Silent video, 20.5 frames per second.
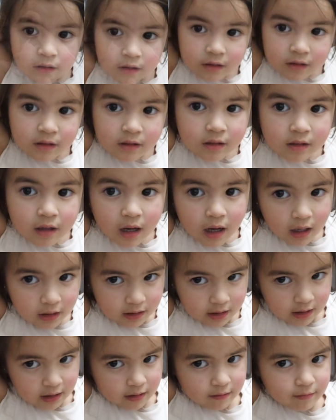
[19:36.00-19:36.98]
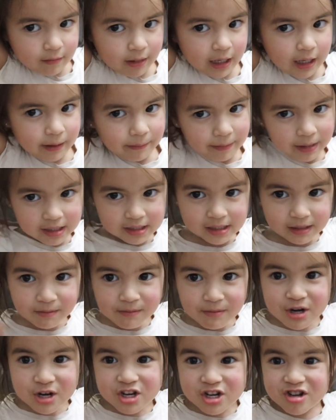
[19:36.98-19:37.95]
What did you say? I didn't make a mess
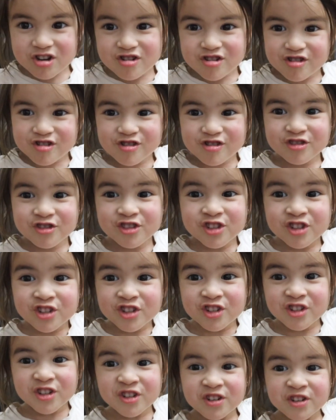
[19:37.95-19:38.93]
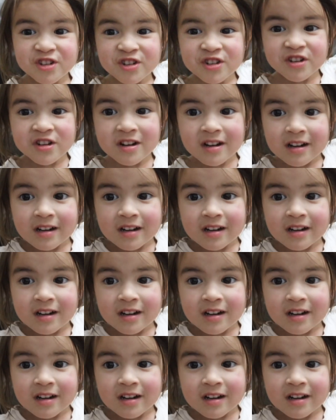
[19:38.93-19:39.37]
in my shirt. You didn't make a